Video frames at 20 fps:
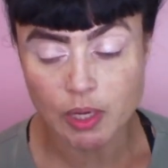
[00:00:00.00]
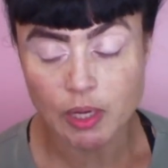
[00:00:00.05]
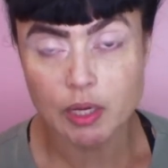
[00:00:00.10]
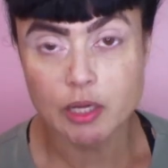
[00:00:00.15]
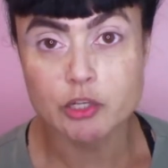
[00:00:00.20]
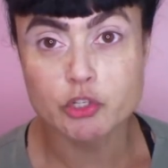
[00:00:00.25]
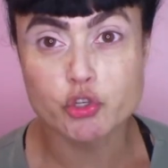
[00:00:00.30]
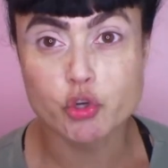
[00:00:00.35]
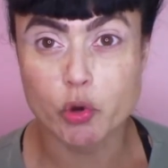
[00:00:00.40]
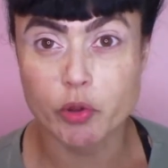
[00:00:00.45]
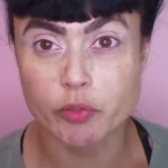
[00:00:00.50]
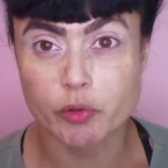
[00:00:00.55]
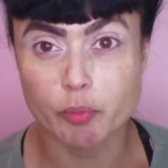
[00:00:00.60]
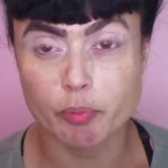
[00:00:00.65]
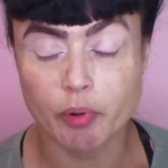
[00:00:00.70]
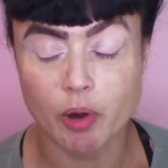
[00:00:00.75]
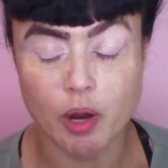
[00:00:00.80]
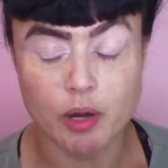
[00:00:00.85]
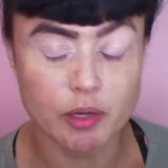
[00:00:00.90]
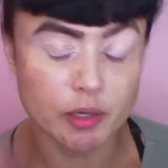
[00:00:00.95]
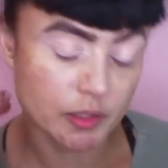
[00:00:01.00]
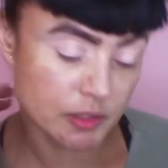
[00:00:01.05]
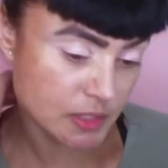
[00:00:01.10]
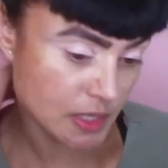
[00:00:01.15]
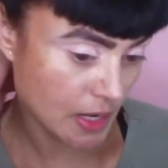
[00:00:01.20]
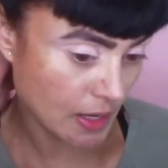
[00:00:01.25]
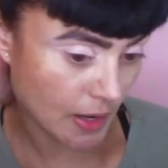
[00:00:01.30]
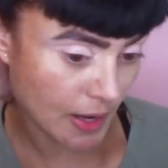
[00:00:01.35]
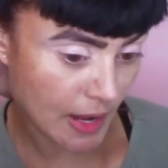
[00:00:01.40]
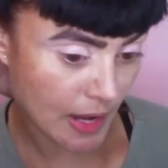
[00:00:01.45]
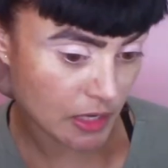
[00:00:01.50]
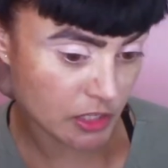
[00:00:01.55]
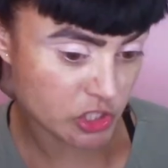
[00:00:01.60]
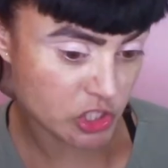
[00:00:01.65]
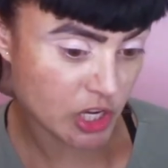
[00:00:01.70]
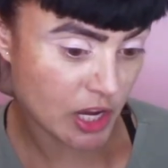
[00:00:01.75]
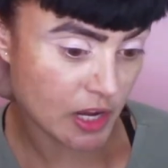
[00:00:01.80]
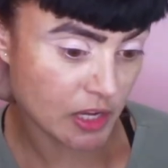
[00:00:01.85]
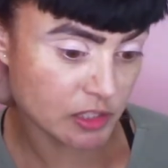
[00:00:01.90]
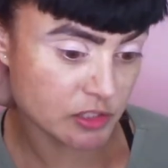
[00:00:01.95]
enjoy their product, and I had a
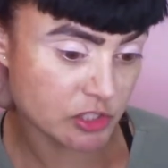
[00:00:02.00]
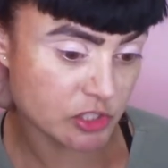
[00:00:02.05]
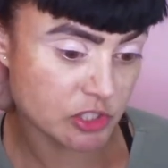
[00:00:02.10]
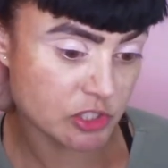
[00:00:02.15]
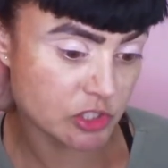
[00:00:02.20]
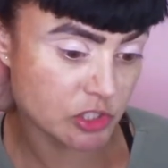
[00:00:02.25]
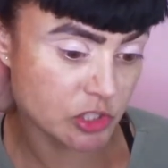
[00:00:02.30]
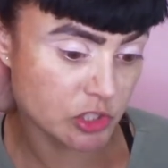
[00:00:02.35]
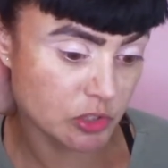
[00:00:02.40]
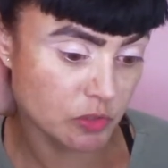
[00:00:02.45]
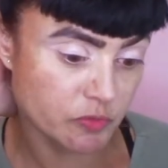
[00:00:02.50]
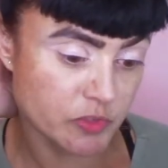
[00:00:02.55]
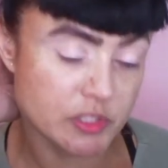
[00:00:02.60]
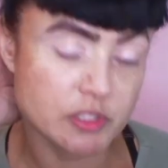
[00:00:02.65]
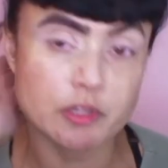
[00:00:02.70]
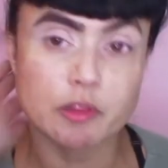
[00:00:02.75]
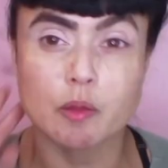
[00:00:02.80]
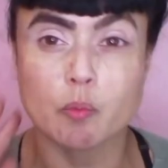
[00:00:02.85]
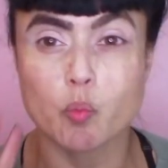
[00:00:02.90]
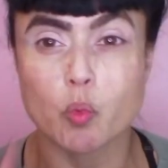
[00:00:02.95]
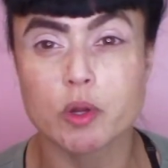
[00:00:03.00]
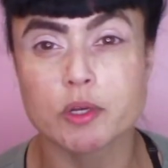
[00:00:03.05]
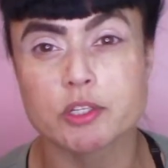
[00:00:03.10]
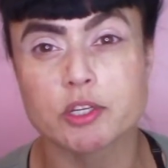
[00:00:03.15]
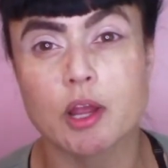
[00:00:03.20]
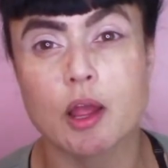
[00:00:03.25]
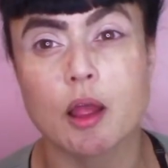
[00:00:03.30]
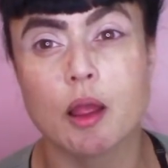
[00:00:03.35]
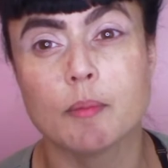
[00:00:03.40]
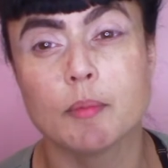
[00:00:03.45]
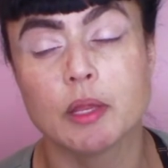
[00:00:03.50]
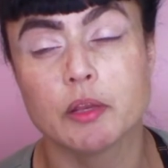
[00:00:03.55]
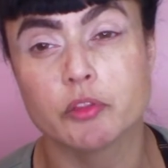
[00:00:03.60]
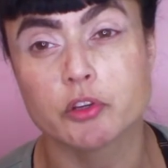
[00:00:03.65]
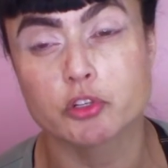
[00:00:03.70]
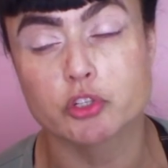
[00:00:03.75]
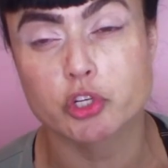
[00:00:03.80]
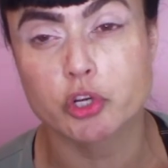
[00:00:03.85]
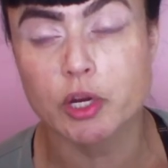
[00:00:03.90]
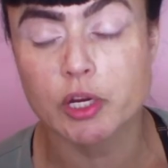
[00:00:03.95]
chance to visit them one time at
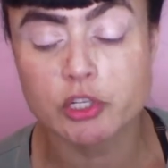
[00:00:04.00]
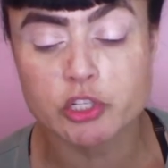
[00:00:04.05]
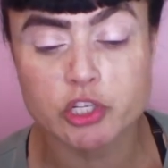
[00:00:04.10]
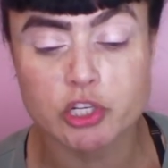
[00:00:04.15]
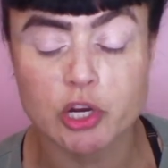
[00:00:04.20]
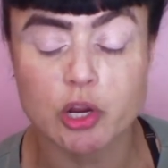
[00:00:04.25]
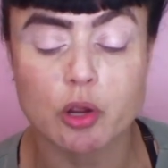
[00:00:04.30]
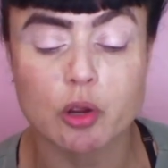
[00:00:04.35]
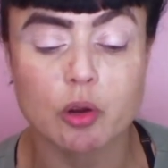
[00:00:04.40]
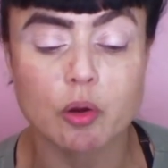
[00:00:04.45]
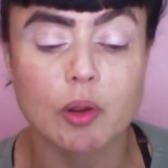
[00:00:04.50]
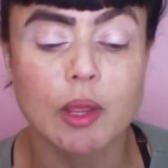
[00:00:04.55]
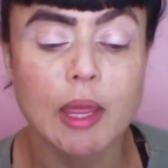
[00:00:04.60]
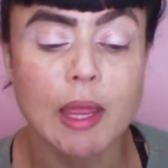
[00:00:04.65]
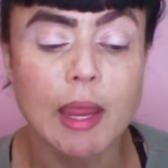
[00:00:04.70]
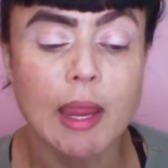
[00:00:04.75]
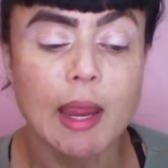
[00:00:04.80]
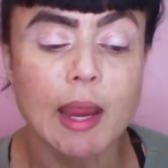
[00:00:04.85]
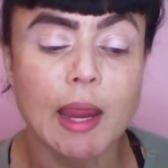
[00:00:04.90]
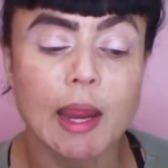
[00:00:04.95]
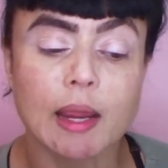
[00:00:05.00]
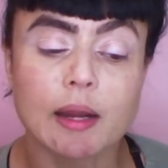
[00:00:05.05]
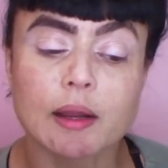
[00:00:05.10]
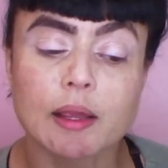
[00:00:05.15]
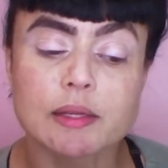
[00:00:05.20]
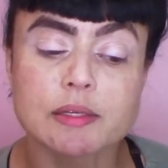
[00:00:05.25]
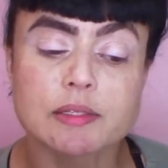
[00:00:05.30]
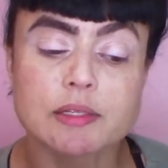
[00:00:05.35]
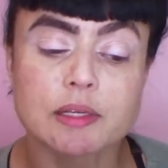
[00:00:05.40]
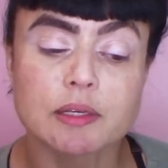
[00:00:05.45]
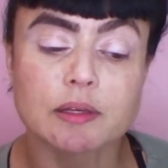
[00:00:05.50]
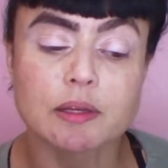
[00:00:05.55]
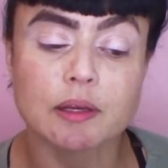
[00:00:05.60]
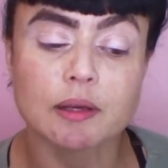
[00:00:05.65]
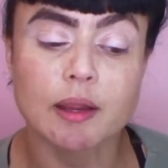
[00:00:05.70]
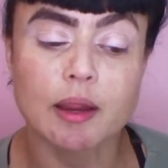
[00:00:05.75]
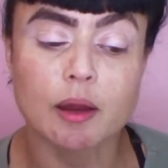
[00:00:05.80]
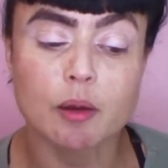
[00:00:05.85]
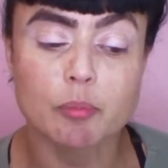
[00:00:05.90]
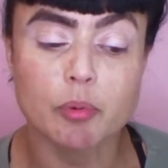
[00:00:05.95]
their trade show, and I did an
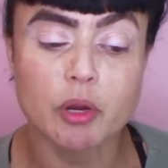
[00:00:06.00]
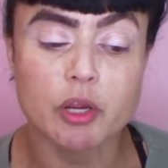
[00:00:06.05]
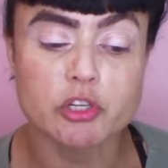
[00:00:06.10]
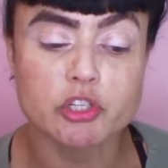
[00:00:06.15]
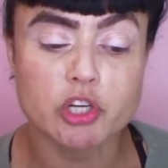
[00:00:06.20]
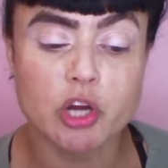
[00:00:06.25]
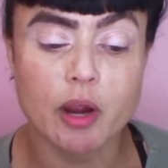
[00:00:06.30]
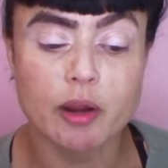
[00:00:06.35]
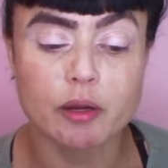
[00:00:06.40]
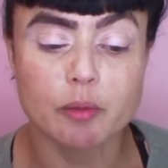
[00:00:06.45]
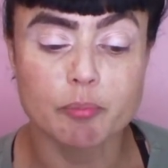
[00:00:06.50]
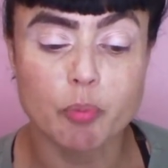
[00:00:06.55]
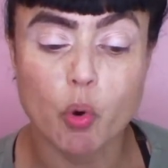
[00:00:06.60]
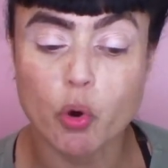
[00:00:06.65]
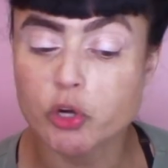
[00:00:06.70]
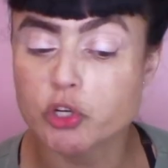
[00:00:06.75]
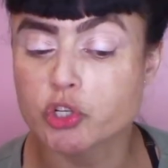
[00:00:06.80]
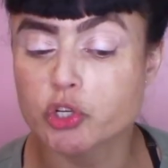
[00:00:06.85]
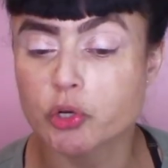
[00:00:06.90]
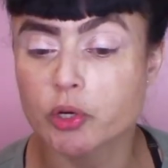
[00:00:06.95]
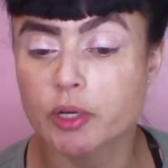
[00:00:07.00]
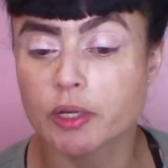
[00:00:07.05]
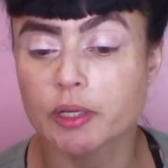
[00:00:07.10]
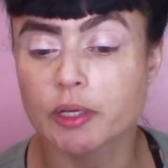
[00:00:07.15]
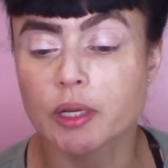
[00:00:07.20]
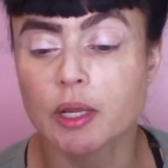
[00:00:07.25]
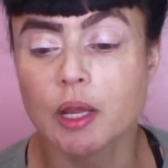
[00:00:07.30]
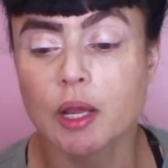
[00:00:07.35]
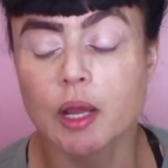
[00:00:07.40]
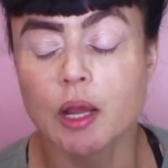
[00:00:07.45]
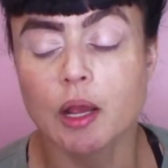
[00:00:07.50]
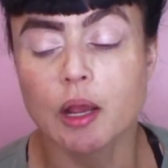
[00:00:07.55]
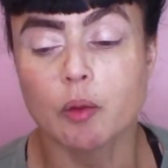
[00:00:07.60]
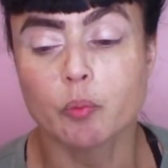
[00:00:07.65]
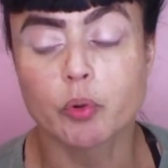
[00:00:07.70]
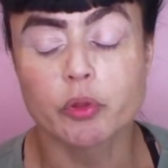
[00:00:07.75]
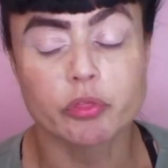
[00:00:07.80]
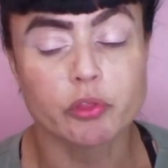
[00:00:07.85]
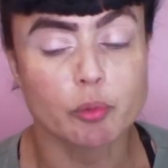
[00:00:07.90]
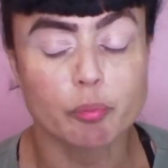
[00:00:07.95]
airbrush kind of portrait
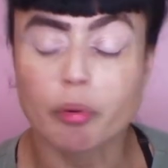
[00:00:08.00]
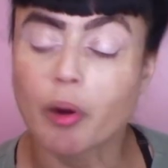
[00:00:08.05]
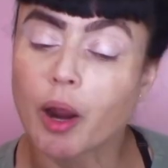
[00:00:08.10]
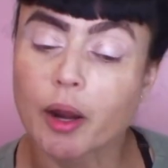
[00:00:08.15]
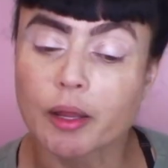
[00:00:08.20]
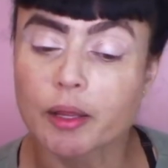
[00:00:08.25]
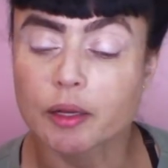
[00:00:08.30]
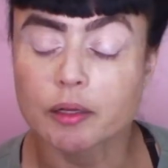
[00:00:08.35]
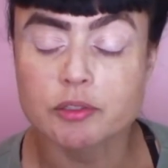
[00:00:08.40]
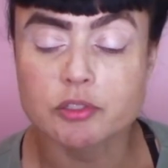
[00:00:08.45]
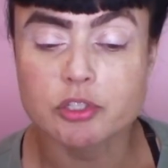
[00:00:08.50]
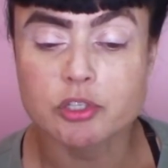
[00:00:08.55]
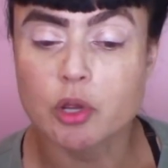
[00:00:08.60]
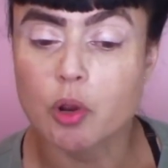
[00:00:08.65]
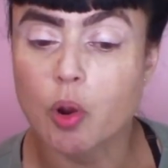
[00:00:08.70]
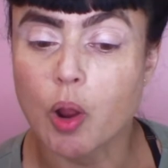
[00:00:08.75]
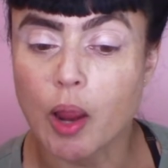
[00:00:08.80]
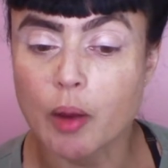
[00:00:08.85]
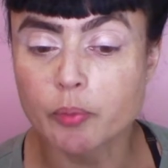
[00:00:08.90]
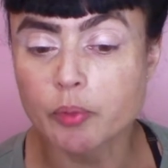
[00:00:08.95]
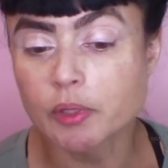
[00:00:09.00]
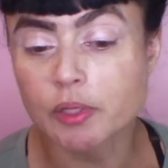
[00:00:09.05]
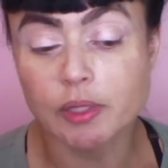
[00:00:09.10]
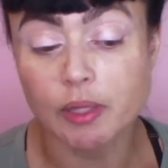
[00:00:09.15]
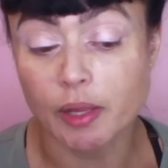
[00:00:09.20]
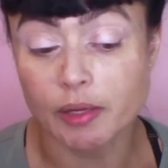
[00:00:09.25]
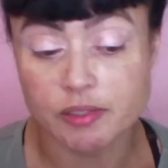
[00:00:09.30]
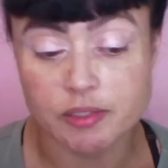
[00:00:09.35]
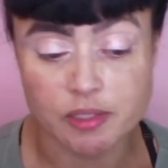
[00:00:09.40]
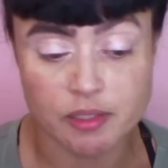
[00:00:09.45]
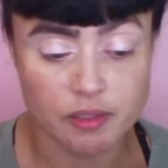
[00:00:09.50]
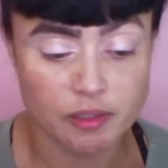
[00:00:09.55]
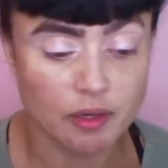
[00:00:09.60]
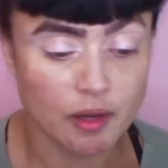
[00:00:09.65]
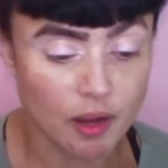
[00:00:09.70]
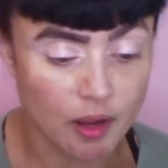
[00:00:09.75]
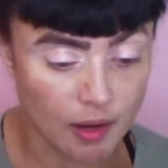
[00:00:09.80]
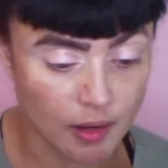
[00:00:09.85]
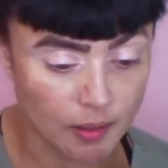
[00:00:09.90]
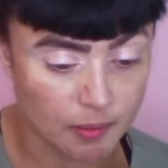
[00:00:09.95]
with their product. So I really liked it.
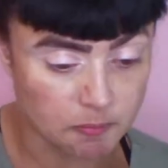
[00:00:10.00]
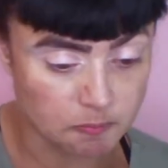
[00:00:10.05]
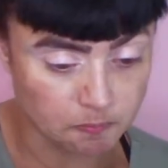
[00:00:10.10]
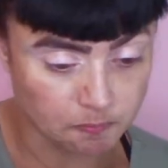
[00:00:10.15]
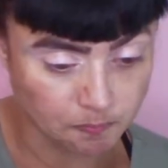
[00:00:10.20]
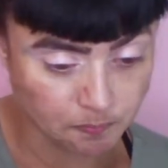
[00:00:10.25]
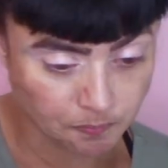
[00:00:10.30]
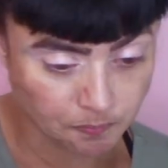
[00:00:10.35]
Um,